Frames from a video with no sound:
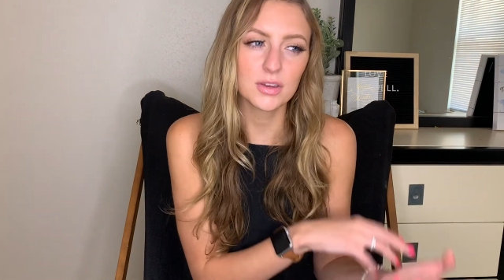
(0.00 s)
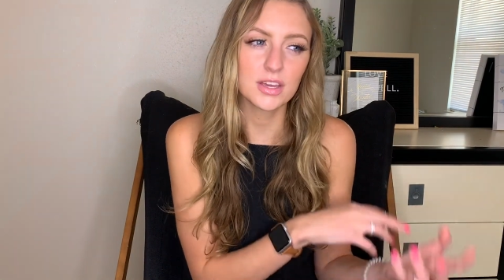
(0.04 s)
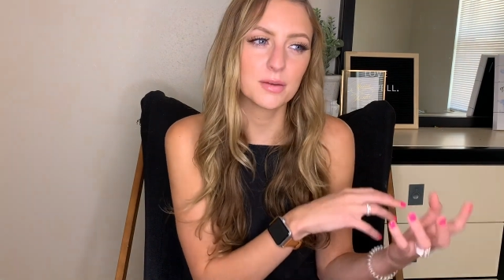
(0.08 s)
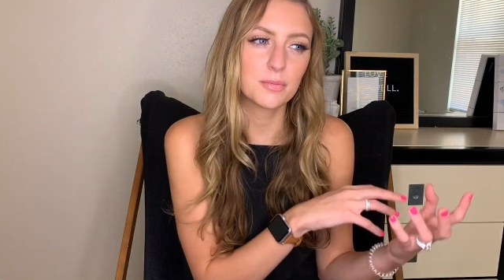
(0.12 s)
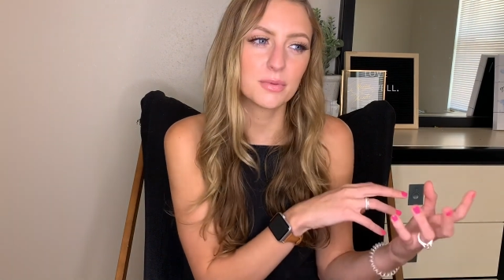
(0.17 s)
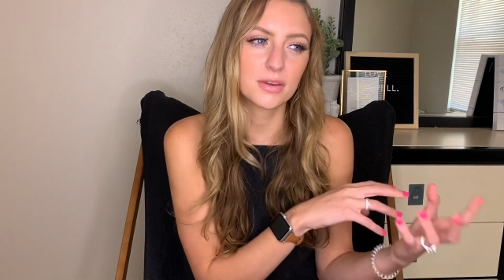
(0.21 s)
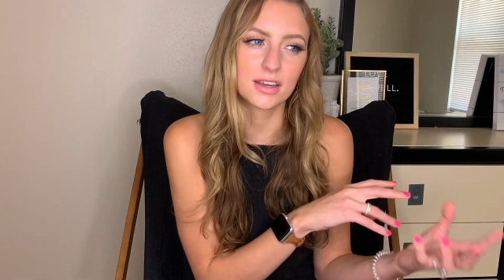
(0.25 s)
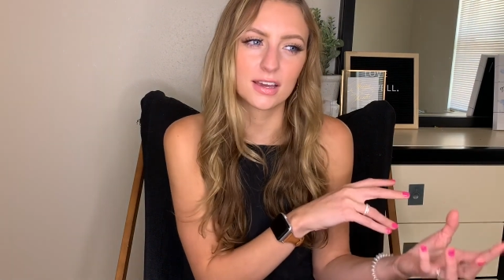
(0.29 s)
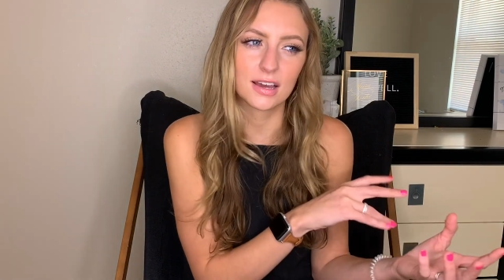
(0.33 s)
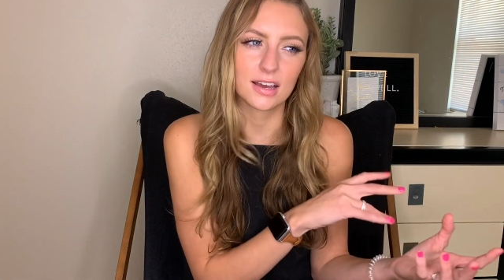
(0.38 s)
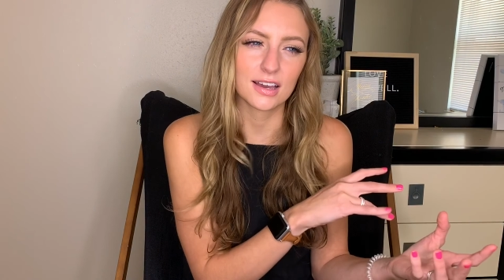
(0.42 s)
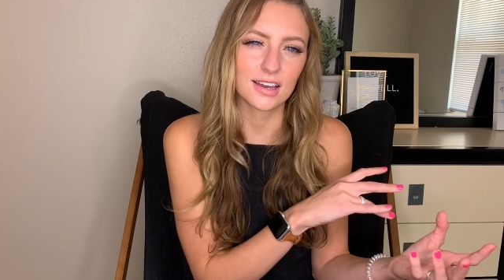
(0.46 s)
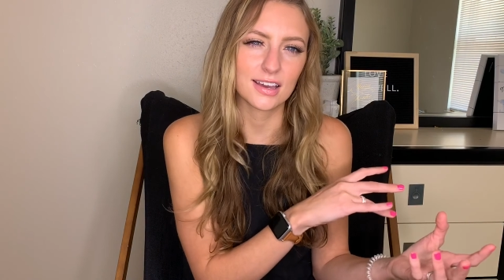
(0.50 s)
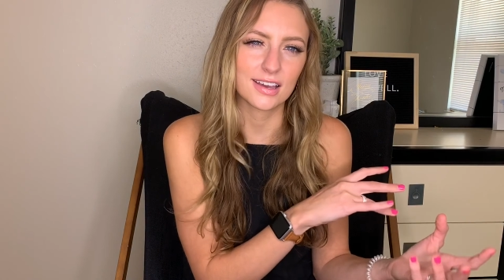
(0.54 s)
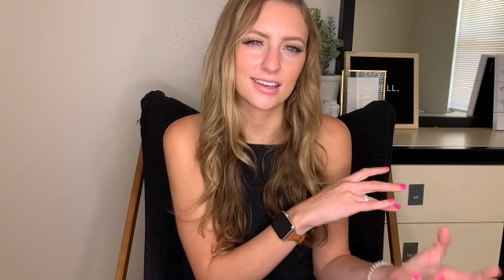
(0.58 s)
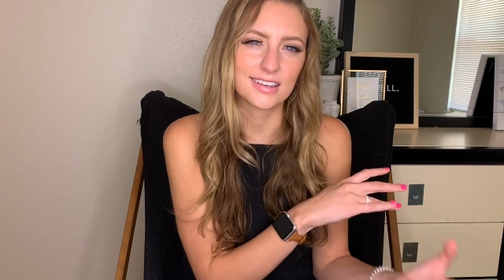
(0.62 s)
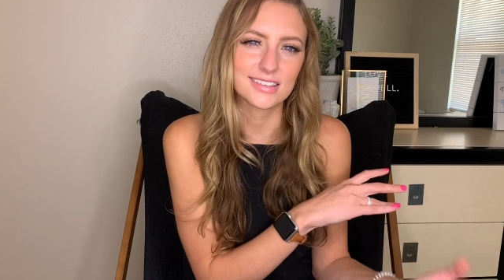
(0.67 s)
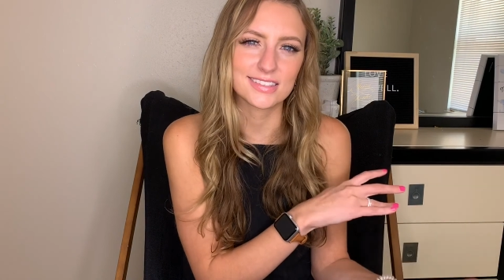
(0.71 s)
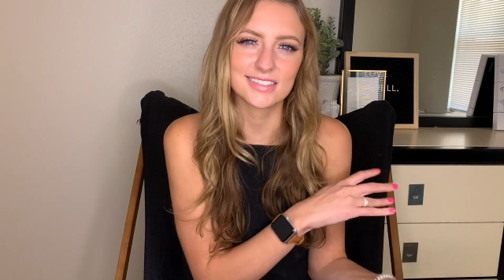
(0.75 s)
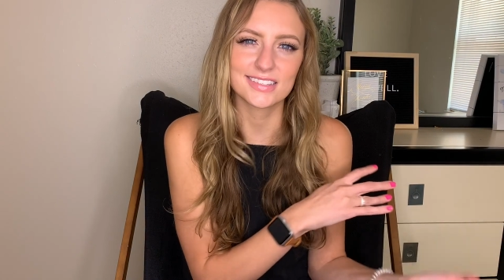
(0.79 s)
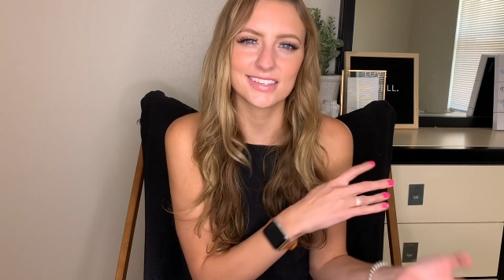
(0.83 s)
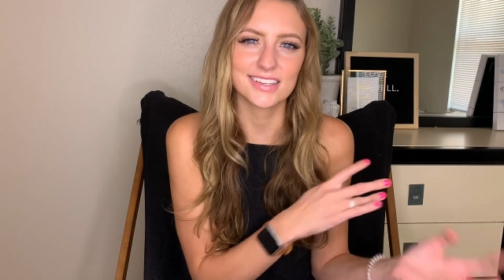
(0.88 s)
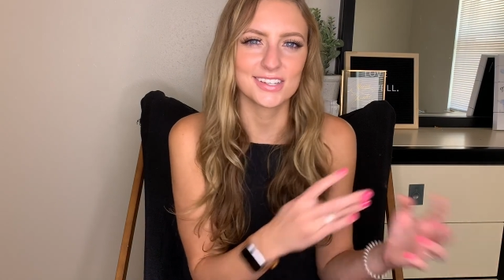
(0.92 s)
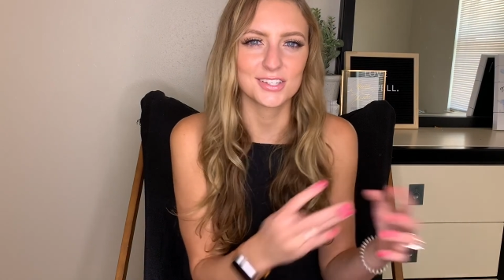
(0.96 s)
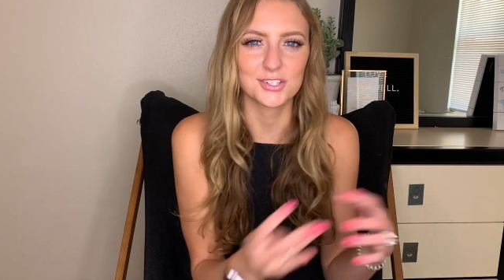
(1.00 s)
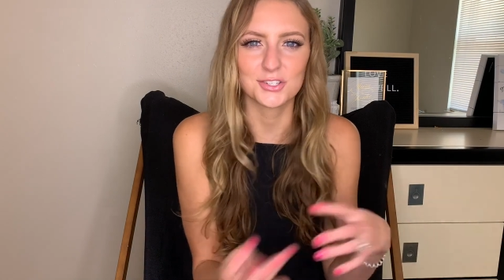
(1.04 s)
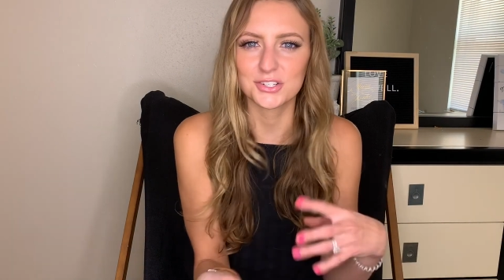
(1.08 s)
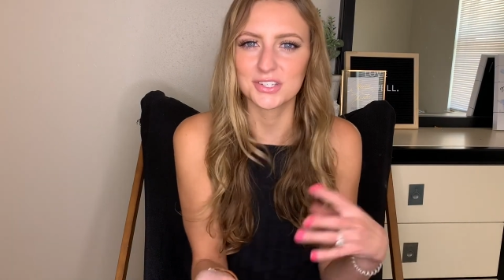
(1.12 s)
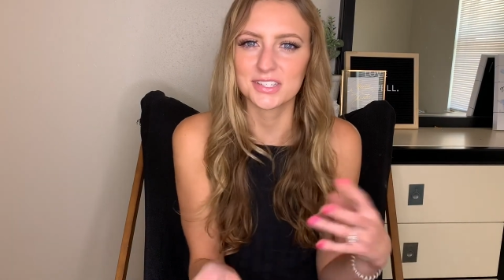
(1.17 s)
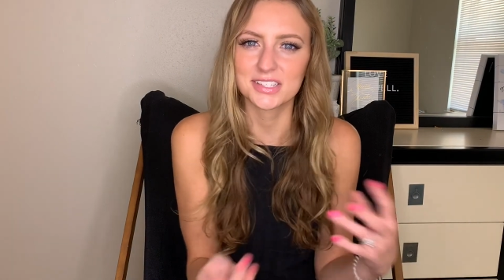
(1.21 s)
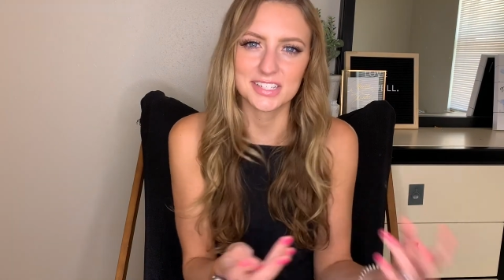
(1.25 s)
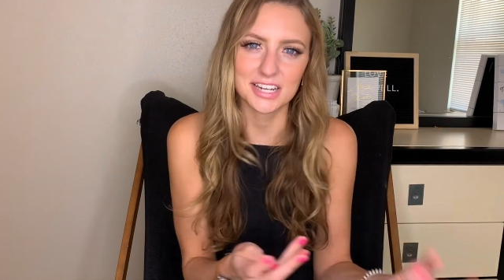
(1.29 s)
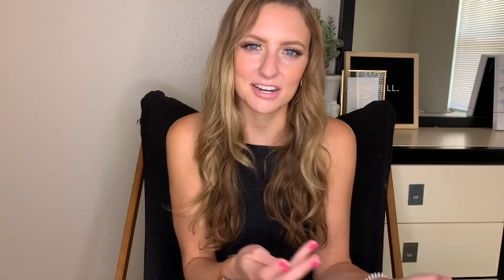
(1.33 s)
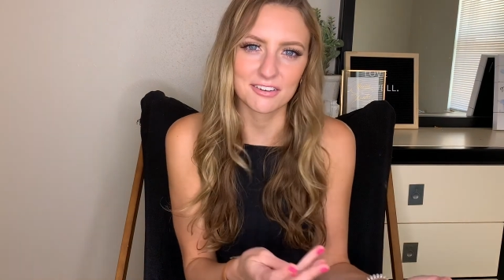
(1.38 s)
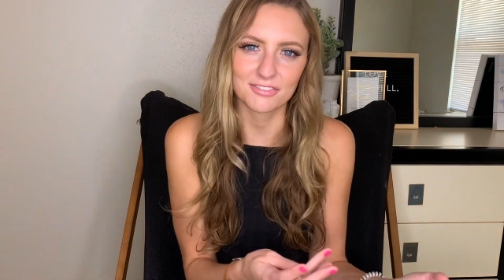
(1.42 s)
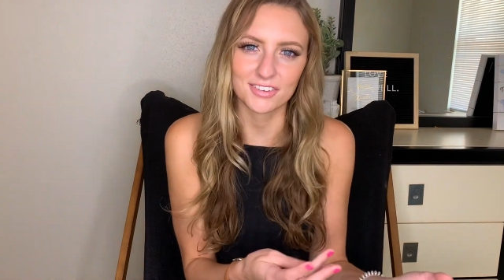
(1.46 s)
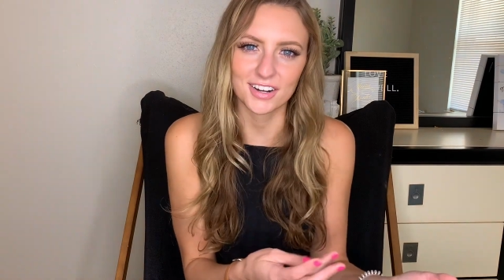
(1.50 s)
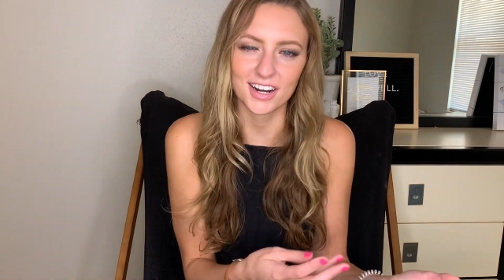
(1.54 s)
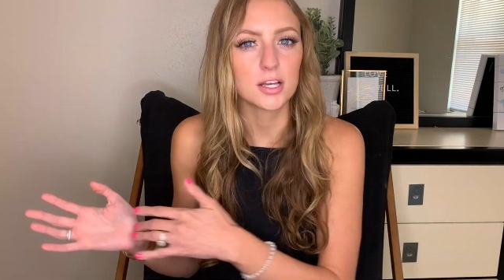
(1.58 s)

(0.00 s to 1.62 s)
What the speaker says: because it's just different.